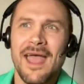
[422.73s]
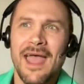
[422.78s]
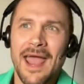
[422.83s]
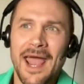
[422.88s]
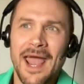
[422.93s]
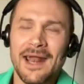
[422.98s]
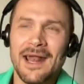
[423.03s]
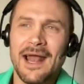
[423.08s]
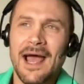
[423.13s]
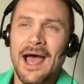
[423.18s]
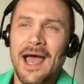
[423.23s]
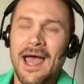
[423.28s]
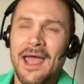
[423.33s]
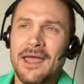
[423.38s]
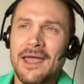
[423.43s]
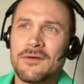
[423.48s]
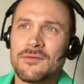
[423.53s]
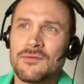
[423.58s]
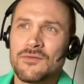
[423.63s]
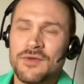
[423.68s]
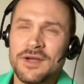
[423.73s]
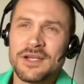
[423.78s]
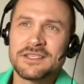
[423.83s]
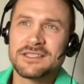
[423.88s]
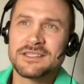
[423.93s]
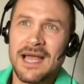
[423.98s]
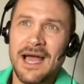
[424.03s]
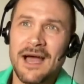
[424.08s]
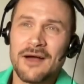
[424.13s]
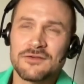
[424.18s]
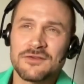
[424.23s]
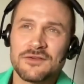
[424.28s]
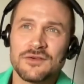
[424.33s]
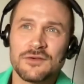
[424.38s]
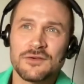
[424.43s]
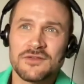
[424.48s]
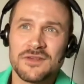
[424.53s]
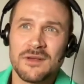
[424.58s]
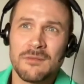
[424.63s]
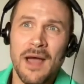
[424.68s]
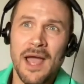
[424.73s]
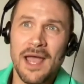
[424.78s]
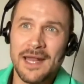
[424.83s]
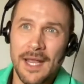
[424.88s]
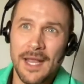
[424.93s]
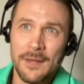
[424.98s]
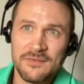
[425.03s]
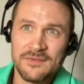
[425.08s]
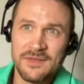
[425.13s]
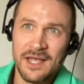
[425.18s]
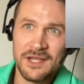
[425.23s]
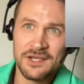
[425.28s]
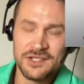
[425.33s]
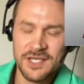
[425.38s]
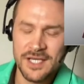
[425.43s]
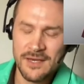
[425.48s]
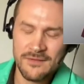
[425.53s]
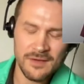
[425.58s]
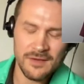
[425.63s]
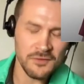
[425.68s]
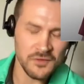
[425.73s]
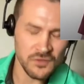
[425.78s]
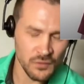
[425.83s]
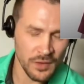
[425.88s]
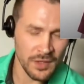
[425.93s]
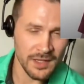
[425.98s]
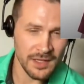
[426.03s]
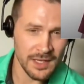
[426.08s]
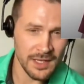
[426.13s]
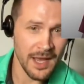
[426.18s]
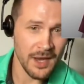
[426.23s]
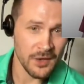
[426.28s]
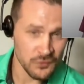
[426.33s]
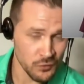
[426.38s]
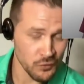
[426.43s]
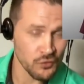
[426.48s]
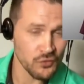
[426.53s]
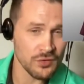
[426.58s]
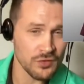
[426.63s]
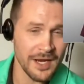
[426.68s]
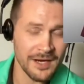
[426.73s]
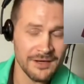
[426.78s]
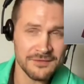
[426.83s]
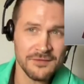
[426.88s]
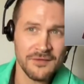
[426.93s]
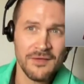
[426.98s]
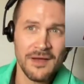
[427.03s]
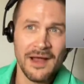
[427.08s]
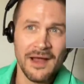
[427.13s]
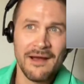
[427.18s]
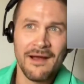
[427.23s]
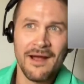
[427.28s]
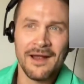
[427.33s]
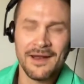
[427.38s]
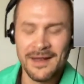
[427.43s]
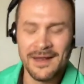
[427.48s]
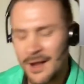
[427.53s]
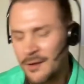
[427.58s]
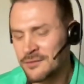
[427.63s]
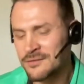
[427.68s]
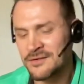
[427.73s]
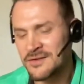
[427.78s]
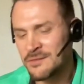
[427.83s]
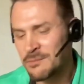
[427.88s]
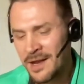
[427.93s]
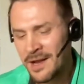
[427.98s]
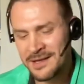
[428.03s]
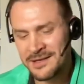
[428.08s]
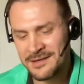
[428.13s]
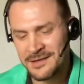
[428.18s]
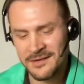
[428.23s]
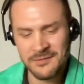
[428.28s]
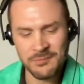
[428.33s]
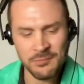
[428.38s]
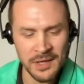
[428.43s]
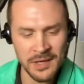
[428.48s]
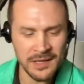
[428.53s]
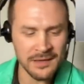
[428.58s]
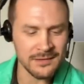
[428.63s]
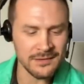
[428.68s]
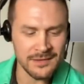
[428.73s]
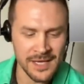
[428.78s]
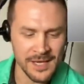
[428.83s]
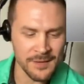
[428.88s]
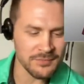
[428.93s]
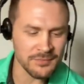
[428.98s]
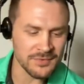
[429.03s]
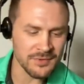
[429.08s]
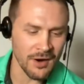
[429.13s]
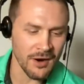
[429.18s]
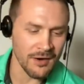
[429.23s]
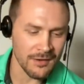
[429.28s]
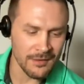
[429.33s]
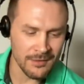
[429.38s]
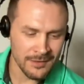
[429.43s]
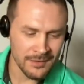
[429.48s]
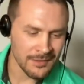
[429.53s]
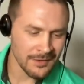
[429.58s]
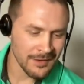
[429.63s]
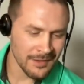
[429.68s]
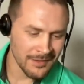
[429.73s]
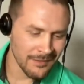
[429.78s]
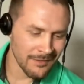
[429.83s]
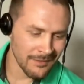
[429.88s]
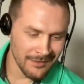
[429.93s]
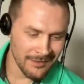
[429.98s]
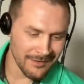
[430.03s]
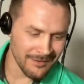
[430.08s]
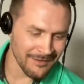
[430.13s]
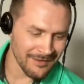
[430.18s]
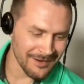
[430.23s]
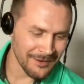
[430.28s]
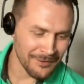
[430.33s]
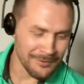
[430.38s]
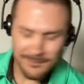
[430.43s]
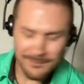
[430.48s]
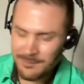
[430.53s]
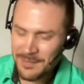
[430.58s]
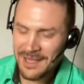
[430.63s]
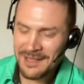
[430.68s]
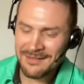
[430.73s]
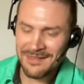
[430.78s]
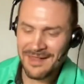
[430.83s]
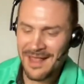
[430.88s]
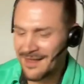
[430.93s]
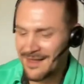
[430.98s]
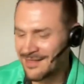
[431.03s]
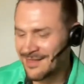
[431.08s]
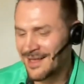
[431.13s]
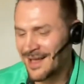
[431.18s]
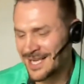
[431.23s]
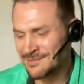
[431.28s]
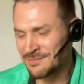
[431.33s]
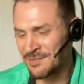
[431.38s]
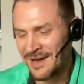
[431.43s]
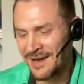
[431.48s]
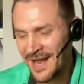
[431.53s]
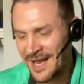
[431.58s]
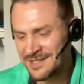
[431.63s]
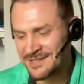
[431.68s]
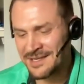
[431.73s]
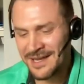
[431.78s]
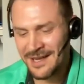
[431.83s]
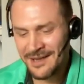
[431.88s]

And I reached out to somebody named Sanjeev. He was one of the actual creators of Heron, and I was expecting this big, deep, dark, or you know, big, lengthy explanation.